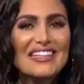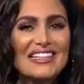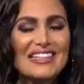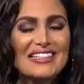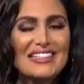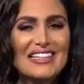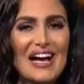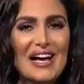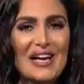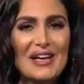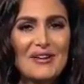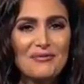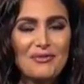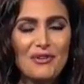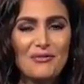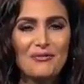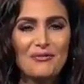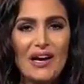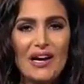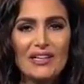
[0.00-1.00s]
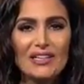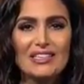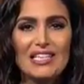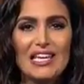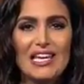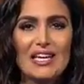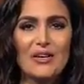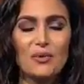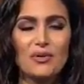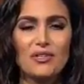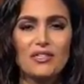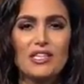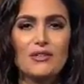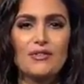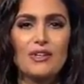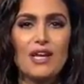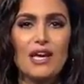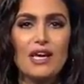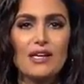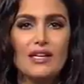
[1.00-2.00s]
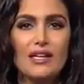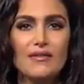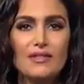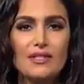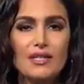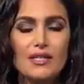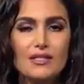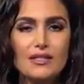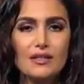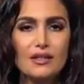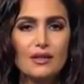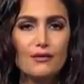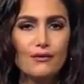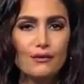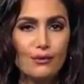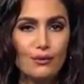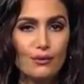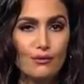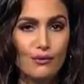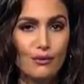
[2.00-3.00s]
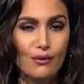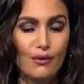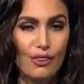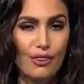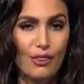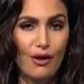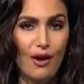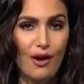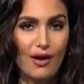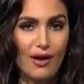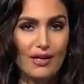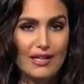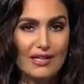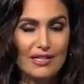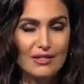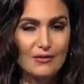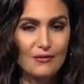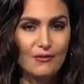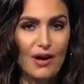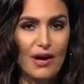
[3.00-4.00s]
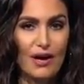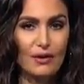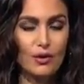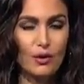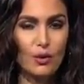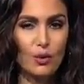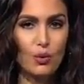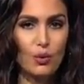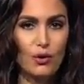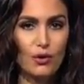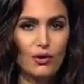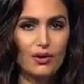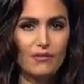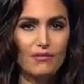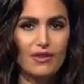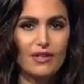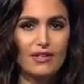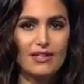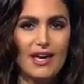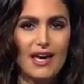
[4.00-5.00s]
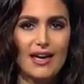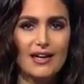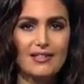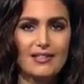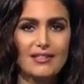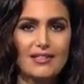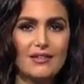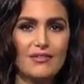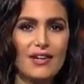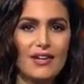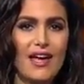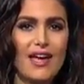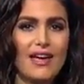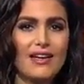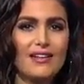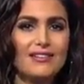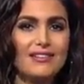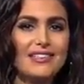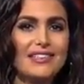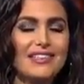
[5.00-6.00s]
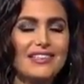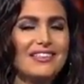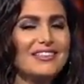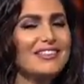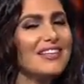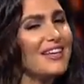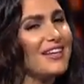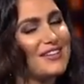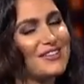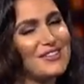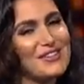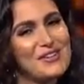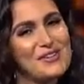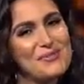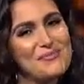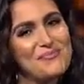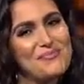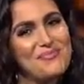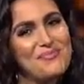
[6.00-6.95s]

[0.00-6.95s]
Time for Final Take, where Stephen A. gives us a little food for thought in his final word of the day. Stephen A., take us home.